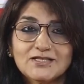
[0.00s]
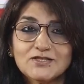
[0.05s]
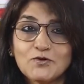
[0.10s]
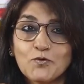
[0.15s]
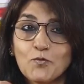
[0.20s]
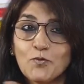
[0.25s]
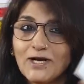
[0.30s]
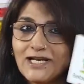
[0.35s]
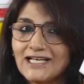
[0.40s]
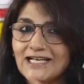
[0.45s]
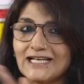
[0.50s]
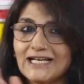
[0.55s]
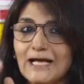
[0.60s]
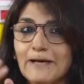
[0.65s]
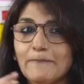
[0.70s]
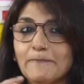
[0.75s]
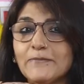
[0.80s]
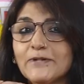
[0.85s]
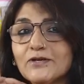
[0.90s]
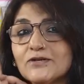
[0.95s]
So one
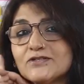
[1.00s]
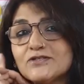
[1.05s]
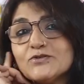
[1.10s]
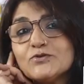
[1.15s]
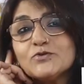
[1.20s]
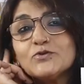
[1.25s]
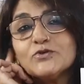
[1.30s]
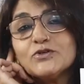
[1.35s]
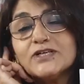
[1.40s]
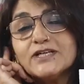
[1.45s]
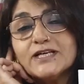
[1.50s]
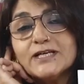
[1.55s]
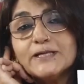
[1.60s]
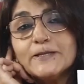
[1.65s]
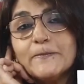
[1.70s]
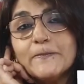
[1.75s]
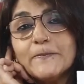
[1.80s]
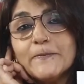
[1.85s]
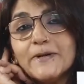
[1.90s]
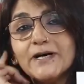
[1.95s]
clap, because you could hear
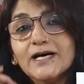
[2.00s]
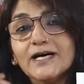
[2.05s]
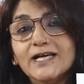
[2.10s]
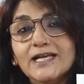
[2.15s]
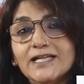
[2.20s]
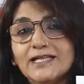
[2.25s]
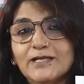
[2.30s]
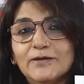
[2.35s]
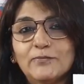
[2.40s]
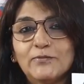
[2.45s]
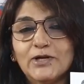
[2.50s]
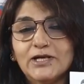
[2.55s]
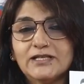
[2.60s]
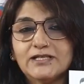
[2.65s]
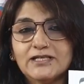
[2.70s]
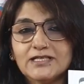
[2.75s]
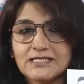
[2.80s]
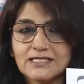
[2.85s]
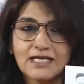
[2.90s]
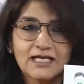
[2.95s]
the B in the
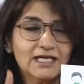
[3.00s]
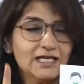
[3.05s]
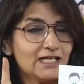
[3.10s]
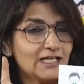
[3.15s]
brothers.